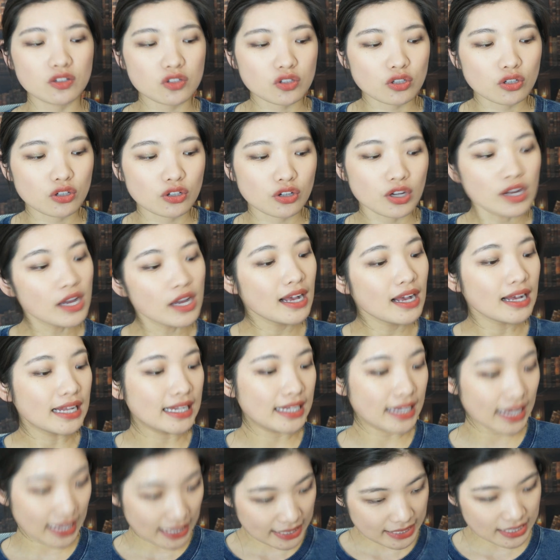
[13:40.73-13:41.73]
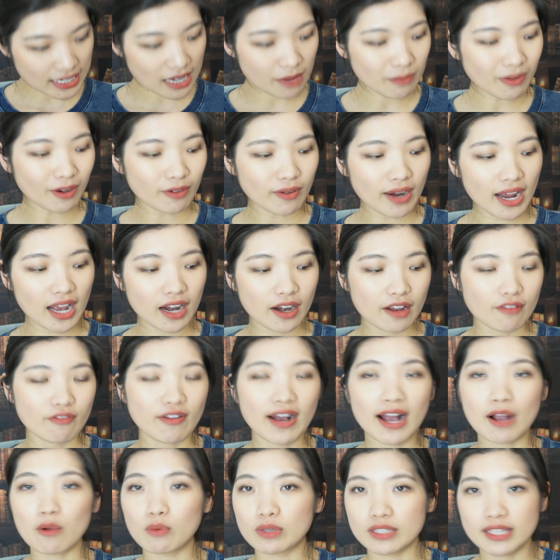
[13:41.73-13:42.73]
So next time around, if
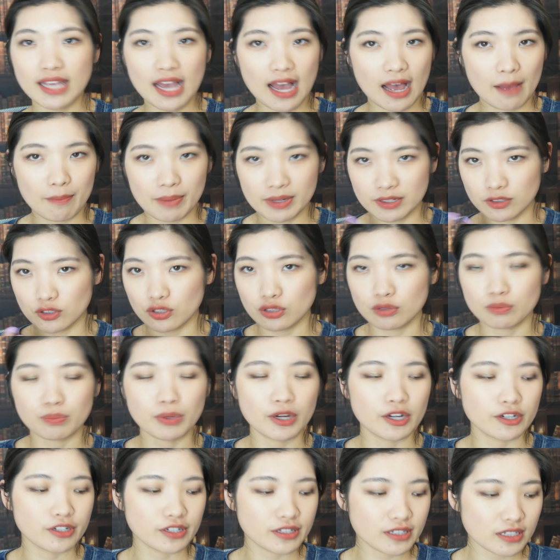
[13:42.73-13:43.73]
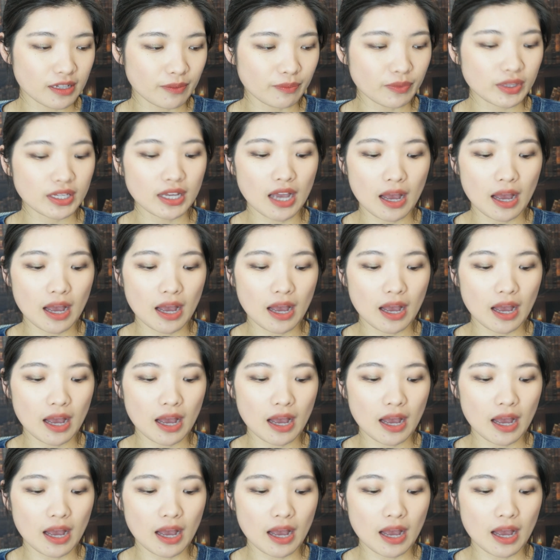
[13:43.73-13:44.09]
I was happen to purchase something,